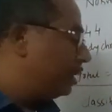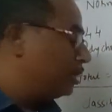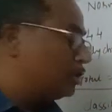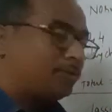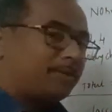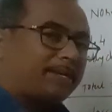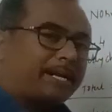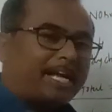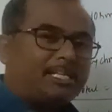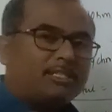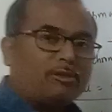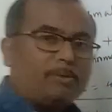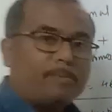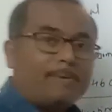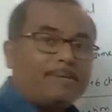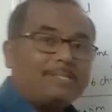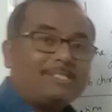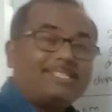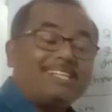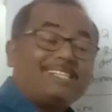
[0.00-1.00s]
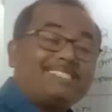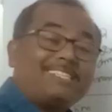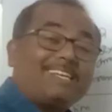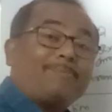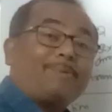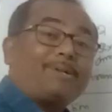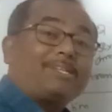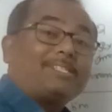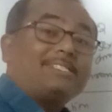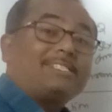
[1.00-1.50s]
so trisomy means there is a
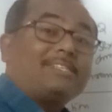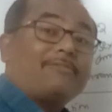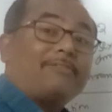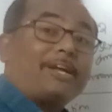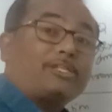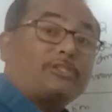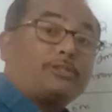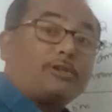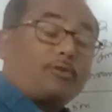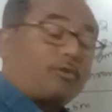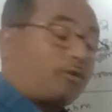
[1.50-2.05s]
presence of extra